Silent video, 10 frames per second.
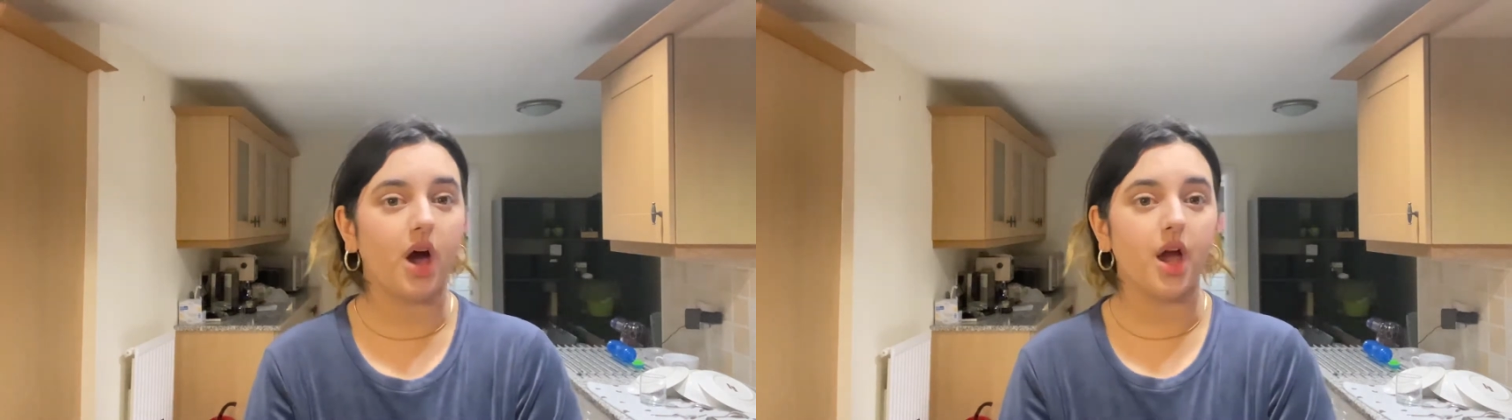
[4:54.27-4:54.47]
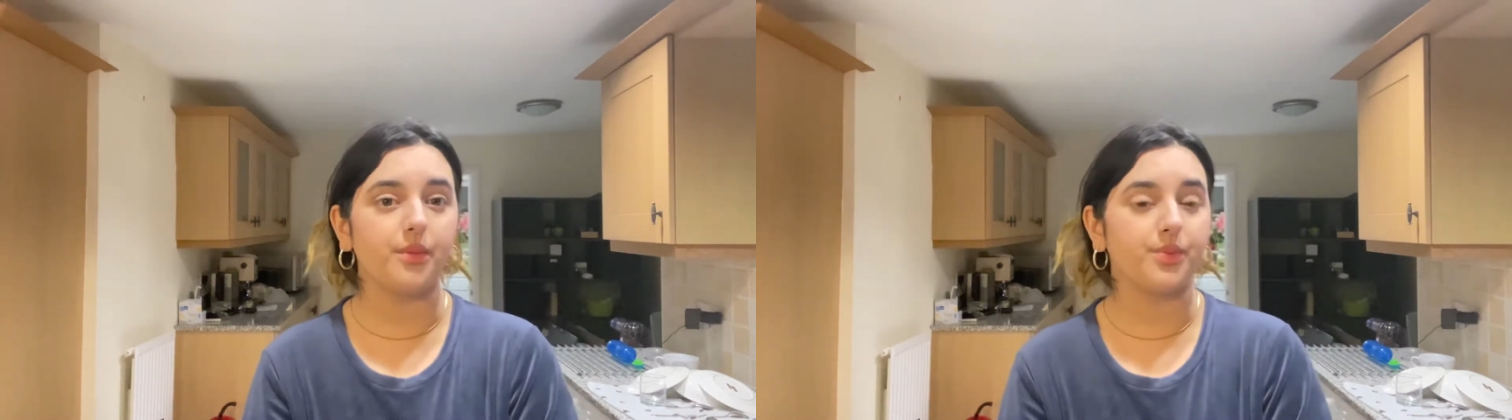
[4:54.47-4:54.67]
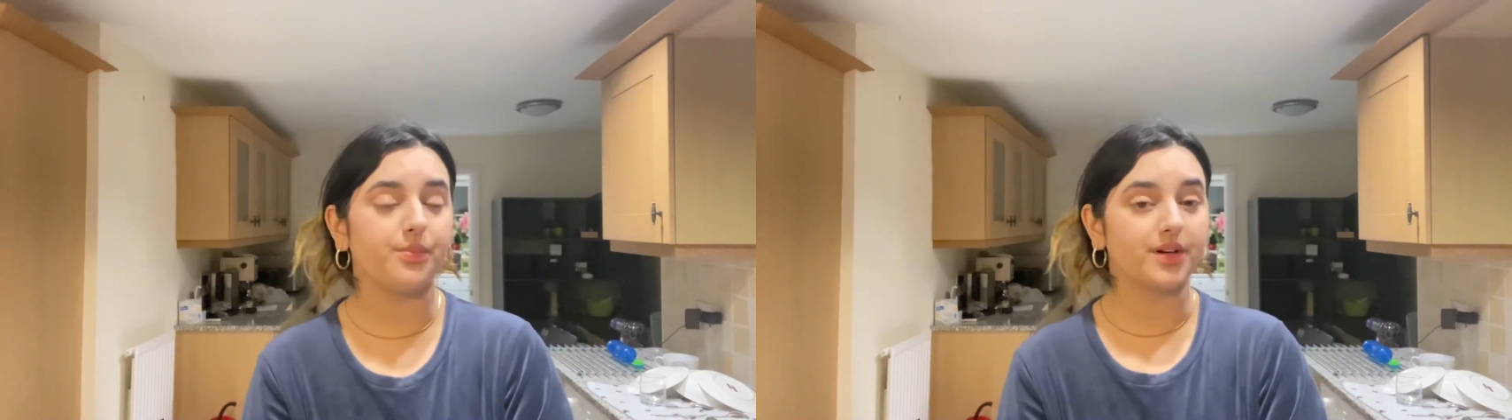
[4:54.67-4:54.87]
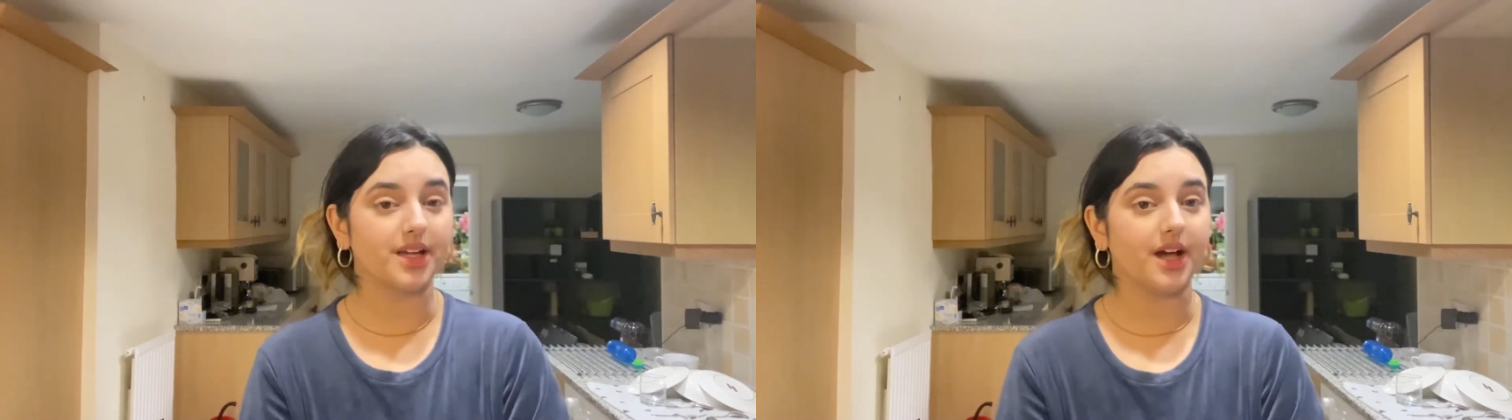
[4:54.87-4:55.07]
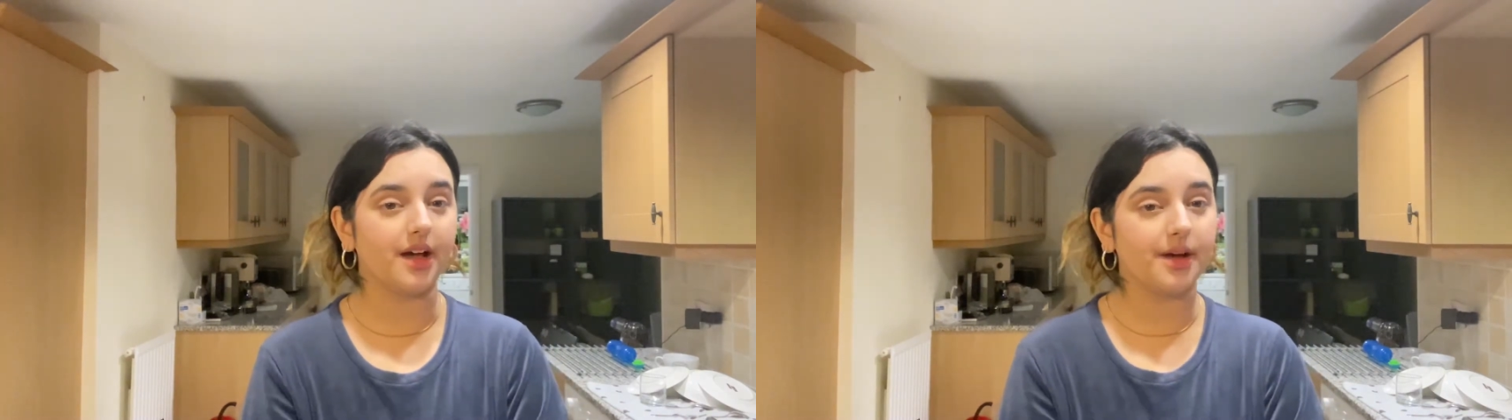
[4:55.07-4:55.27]
I would bring
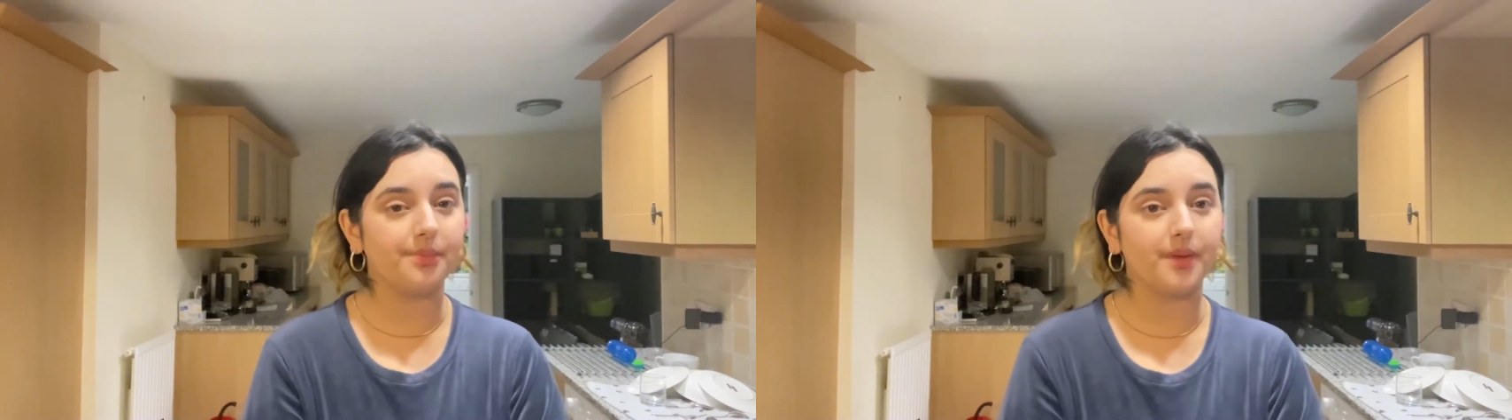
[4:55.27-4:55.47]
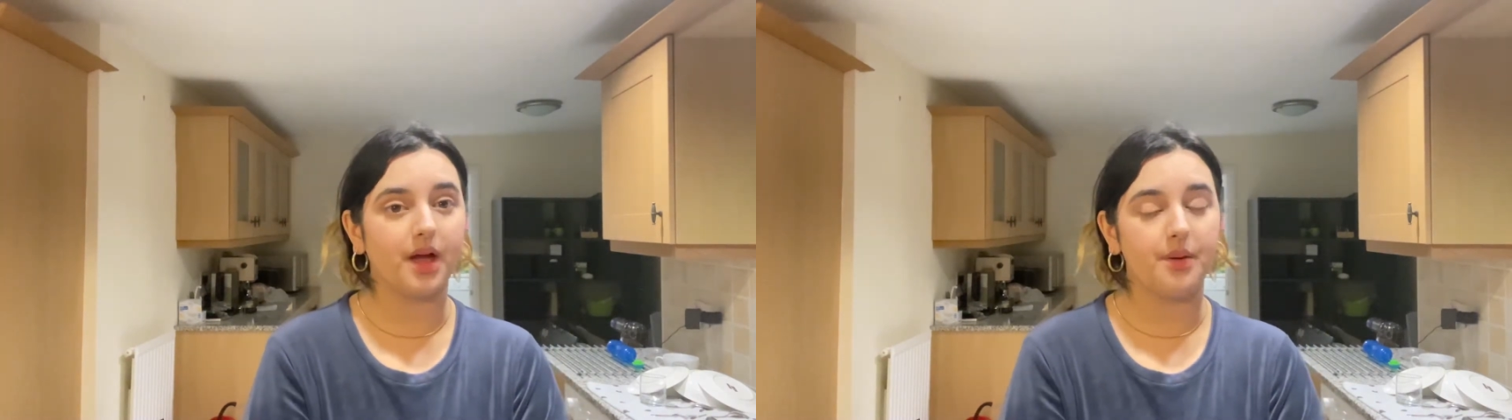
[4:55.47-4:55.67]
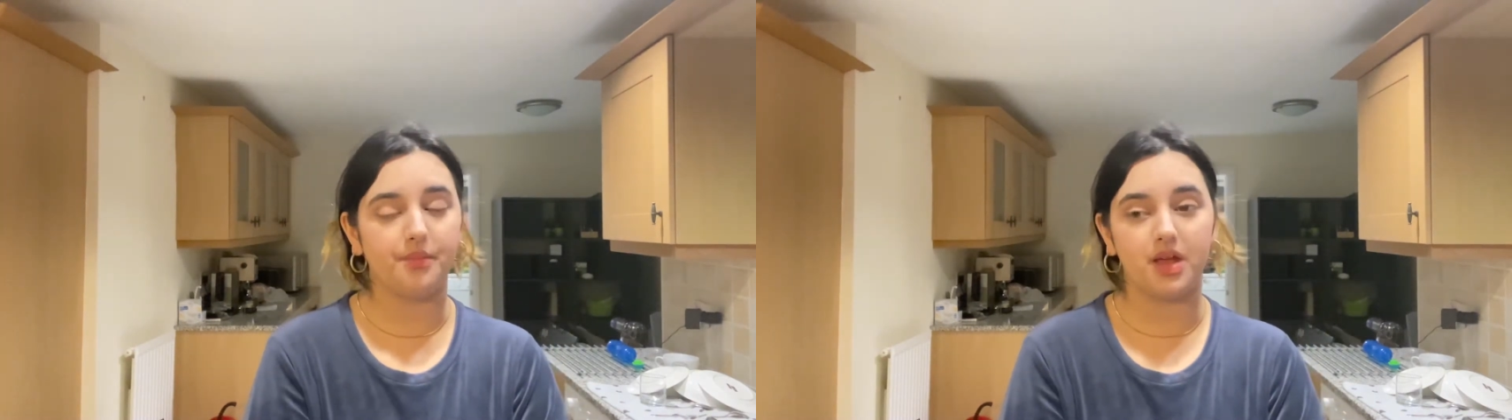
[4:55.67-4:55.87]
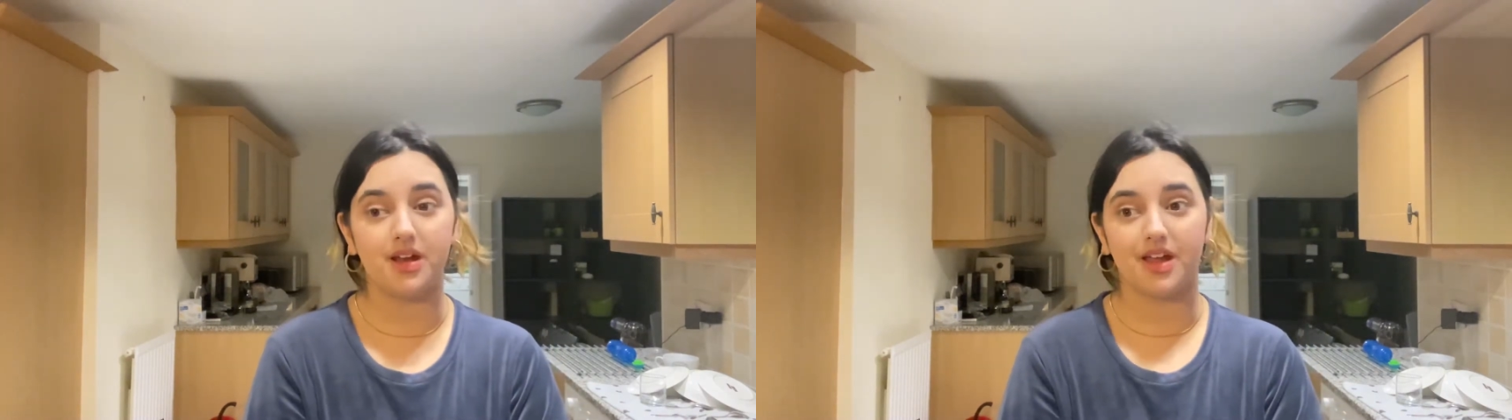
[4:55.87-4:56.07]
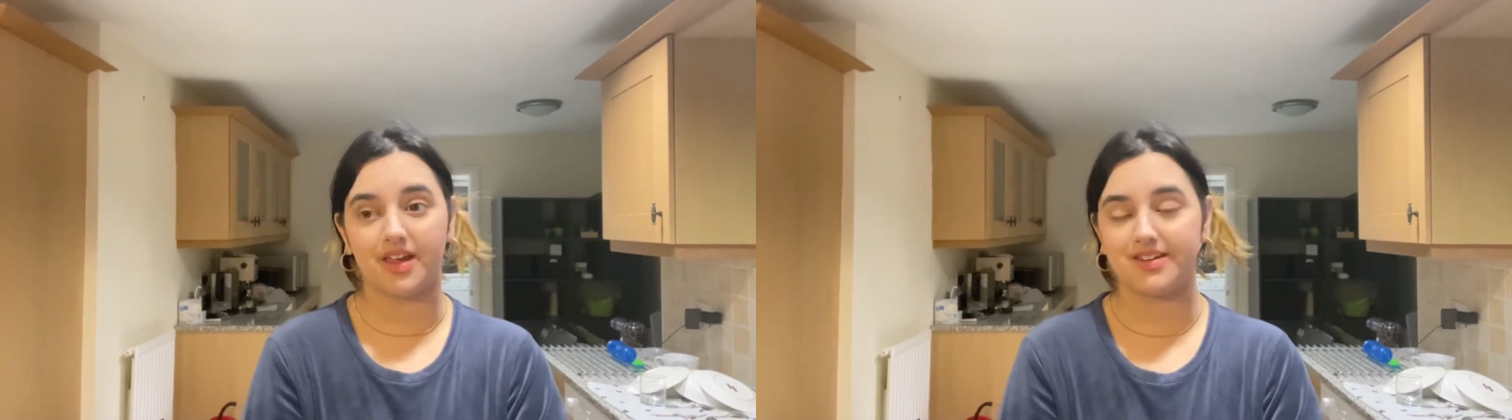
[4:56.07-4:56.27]
it up in a